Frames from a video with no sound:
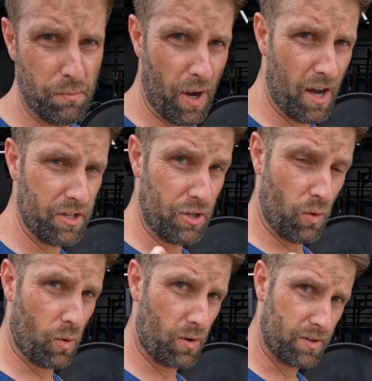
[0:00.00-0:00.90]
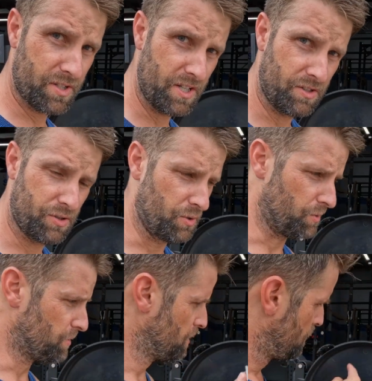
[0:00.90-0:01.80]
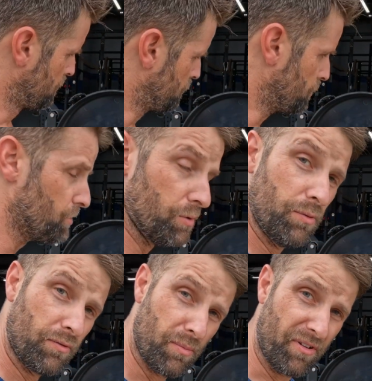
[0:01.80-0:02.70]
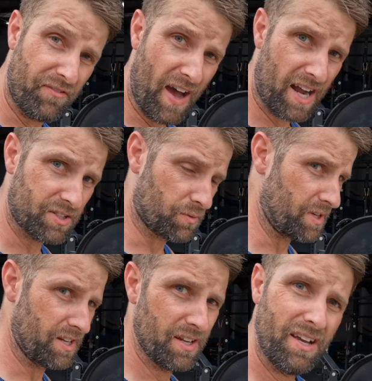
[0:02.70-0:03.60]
you bought your C2 new from the factory,